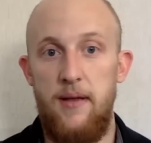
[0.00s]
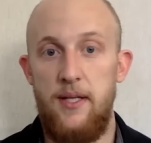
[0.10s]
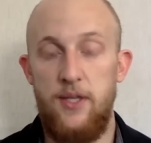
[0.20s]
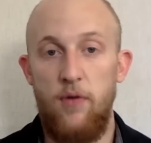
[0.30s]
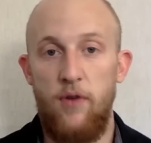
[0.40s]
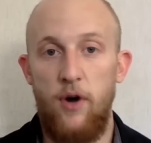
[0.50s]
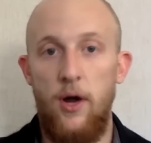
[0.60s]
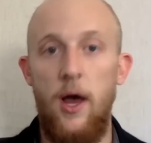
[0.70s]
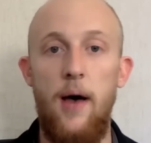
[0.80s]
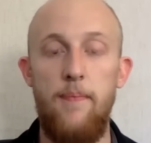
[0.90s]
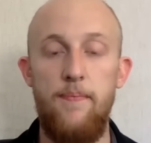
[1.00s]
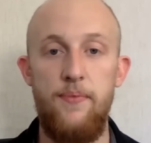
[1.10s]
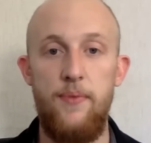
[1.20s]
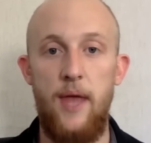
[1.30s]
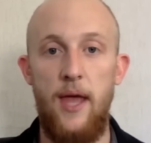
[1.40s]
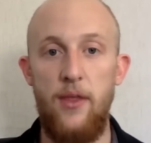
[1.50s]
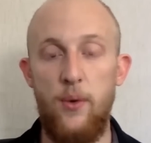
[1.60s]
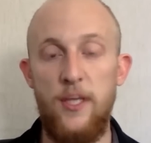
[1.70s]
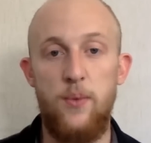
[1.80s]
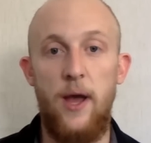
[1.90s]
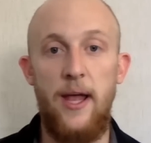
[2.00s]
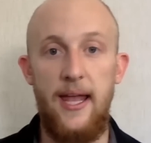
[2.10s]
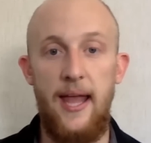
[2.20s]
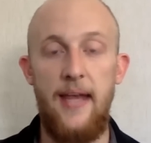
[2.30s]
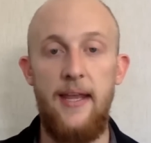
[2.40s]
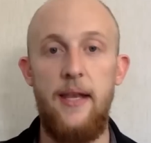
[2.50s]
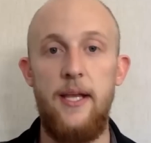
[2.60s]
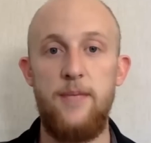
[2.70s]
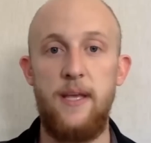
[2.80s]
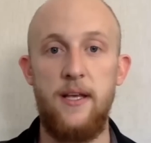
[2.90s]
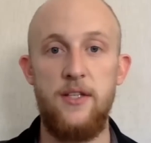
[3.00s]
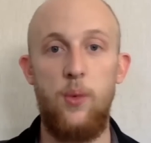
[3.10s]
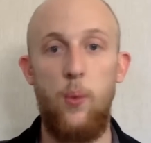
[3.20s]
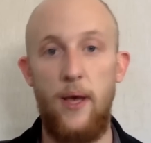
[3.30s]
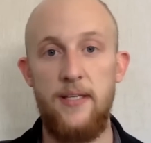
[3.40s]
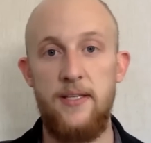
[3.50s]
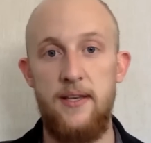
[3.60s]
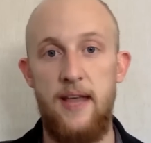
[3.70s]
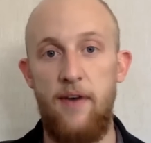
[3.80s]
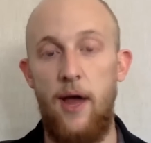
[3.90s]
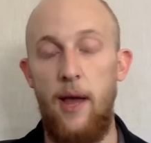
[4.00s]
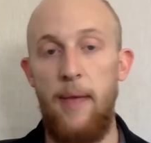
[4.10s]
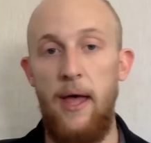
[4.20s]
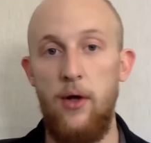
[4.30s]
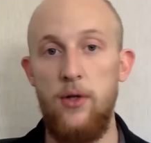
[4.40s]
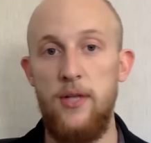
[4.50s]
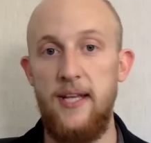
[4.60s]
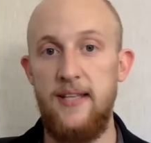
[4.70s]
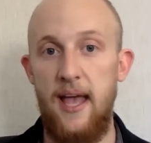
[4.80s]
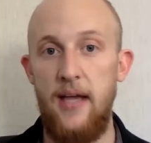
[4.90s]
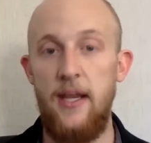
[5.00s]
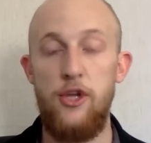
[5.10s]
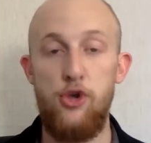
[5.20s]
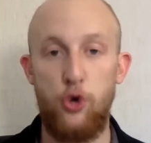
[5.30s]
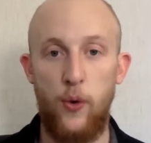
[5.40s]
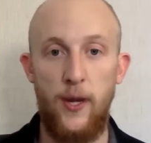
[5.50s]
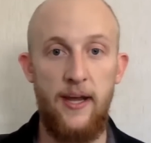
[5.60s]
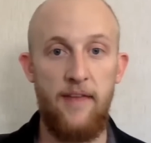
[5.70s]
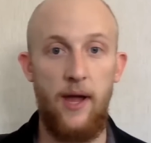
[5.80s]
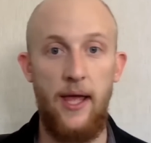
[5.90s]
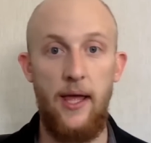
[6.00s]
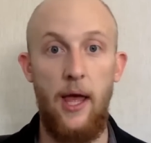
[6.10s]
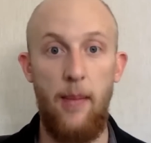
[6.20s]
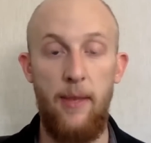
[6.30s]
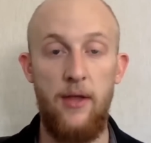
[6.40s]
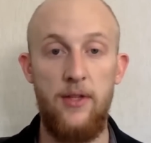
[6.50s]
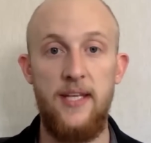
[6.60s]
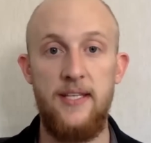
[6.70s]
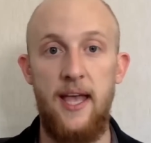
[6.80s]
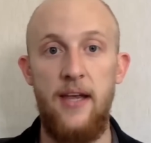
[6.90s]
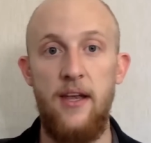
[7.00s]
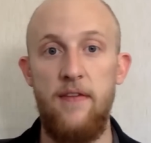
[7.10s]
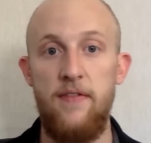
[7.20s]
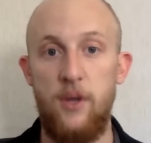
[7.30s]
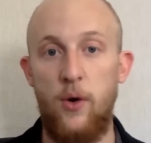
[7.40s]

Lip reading: it's over. And the reason why it ended is because the West never upheld its end and Ukraine never upheld its end of the